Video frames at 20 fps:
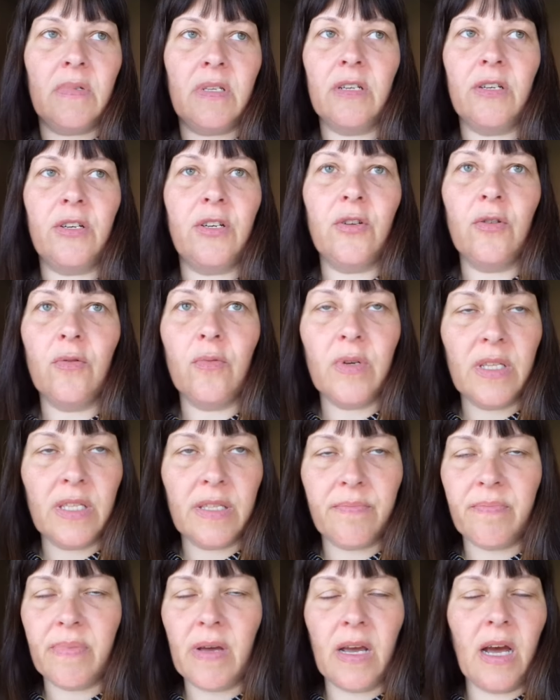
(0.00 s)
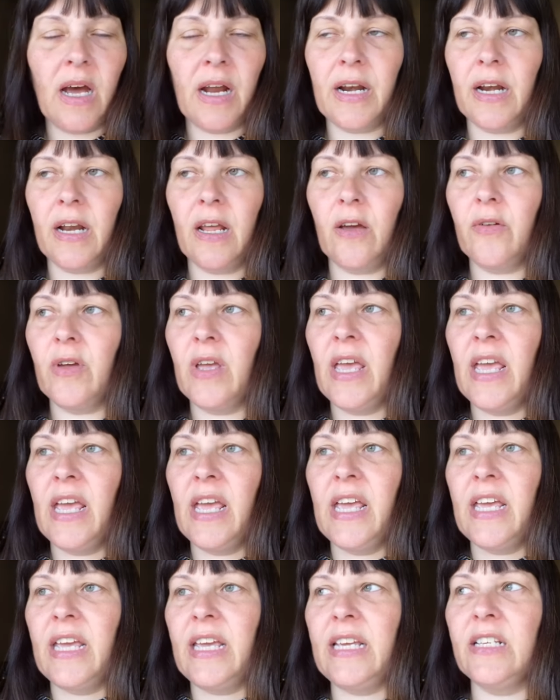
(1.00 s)
to do with, I don't know,
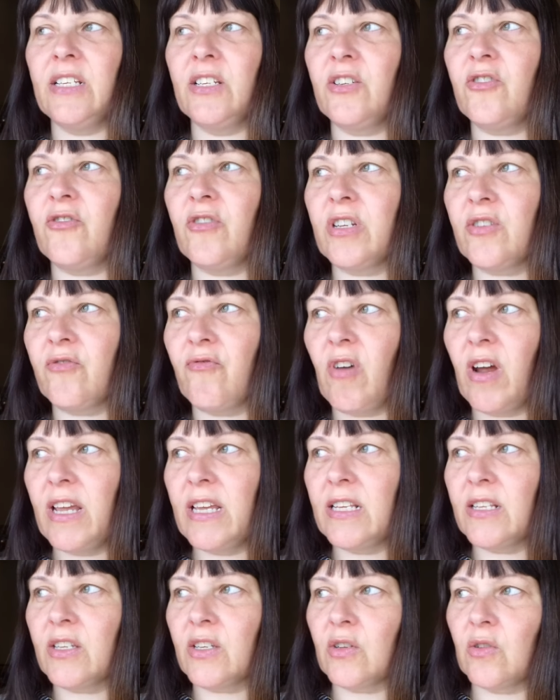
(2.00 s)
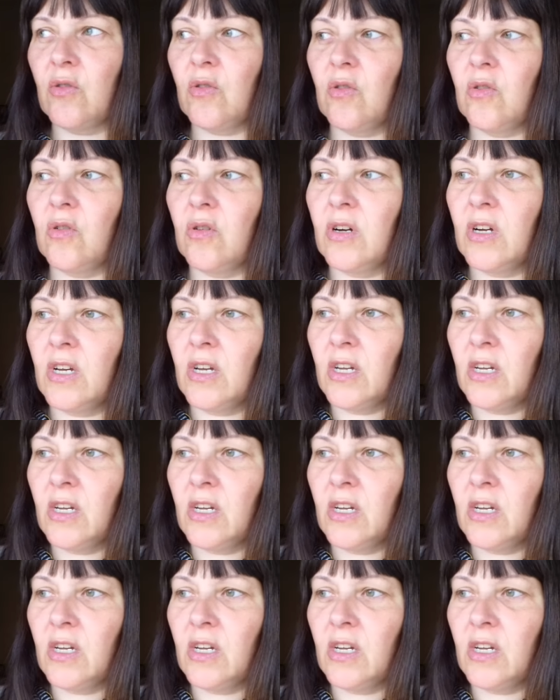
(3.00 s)
interest rates or